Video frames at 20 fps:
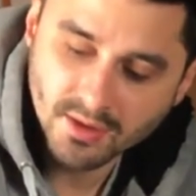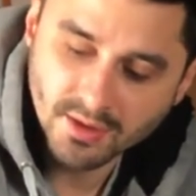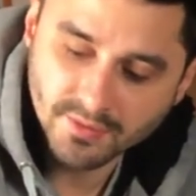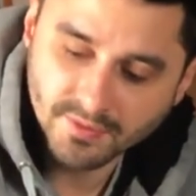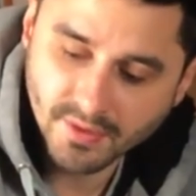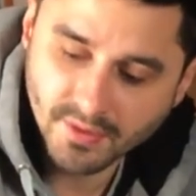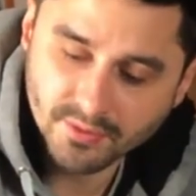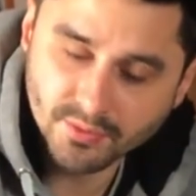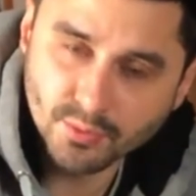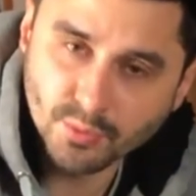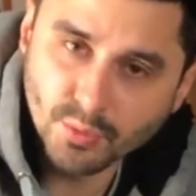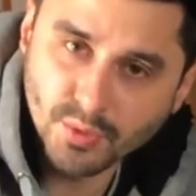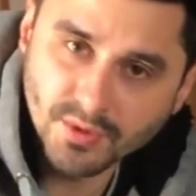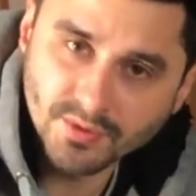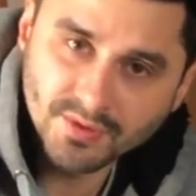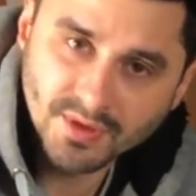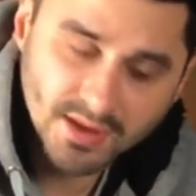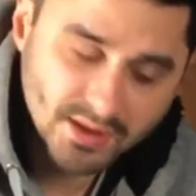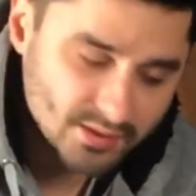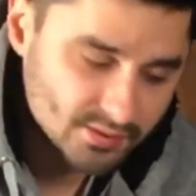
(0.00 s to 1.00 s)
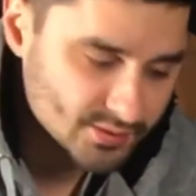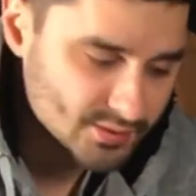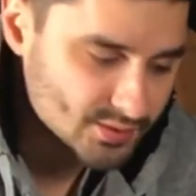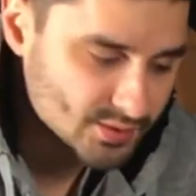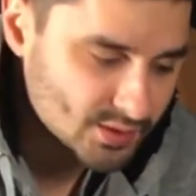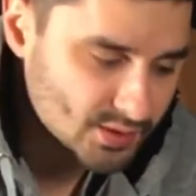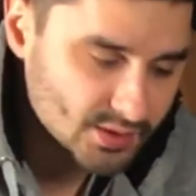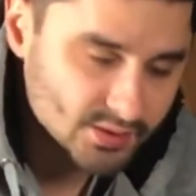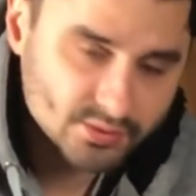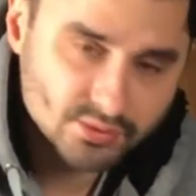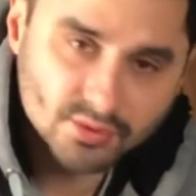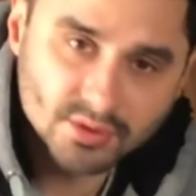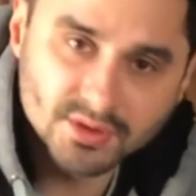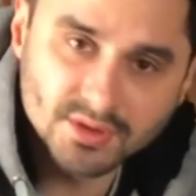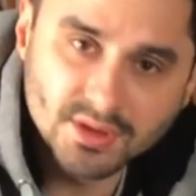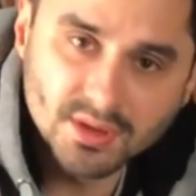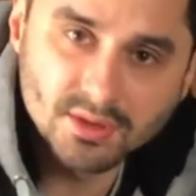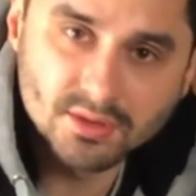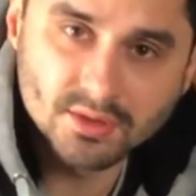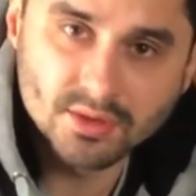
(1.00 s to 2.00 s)
If I would have taken this car to a
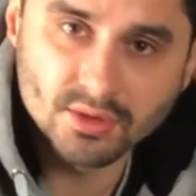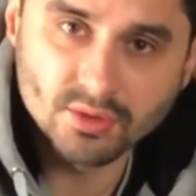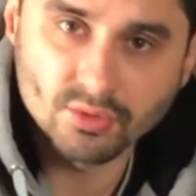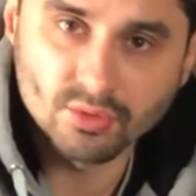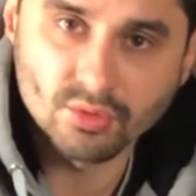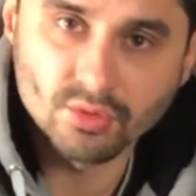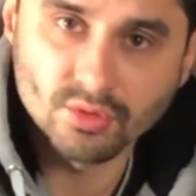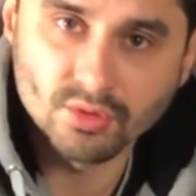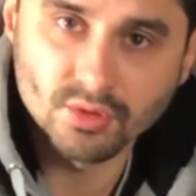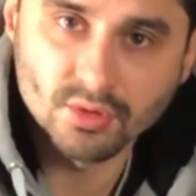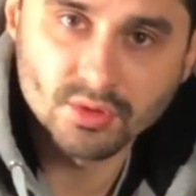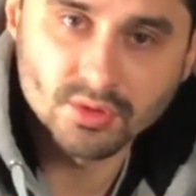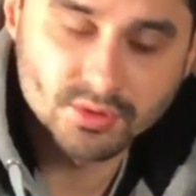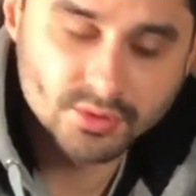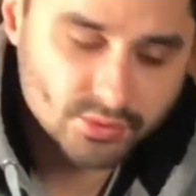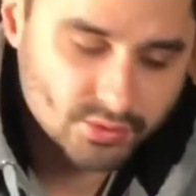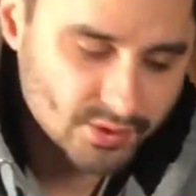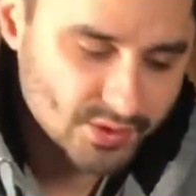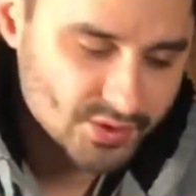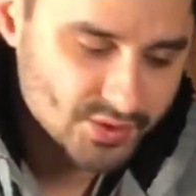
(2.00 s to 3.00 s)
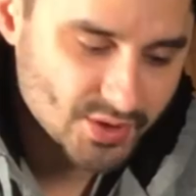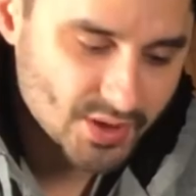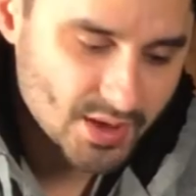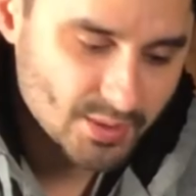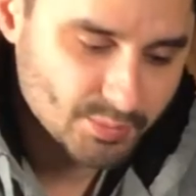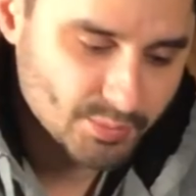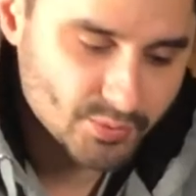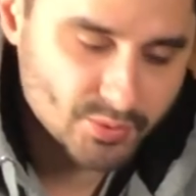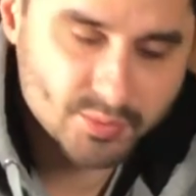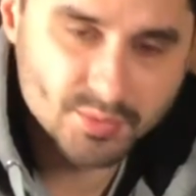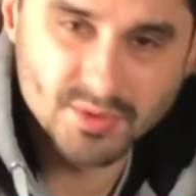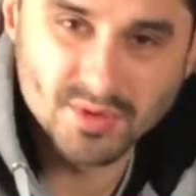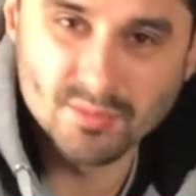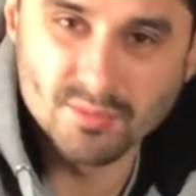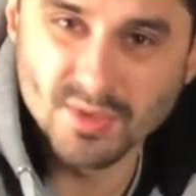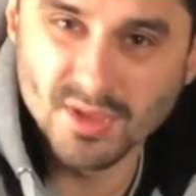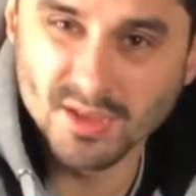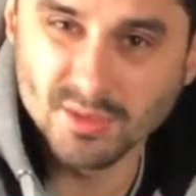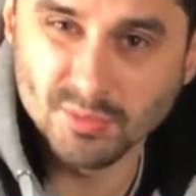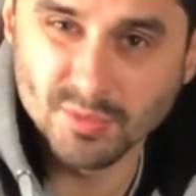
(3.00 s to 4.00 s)
dealer or to a shop, it would have been
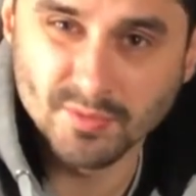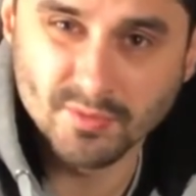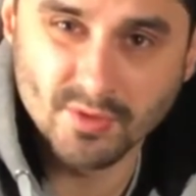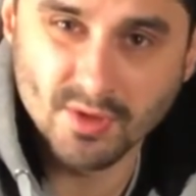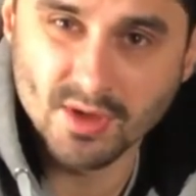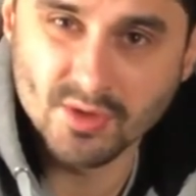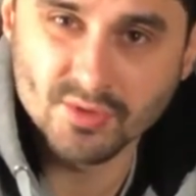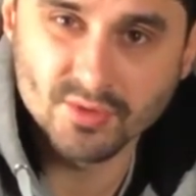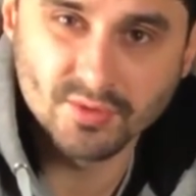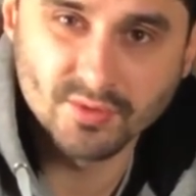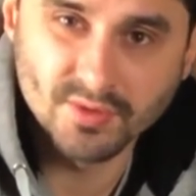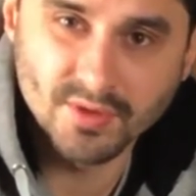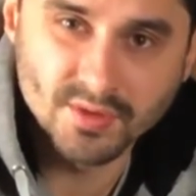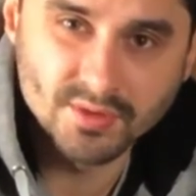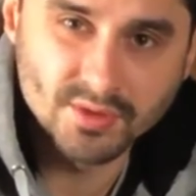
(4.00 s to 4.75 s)
a minimum of $150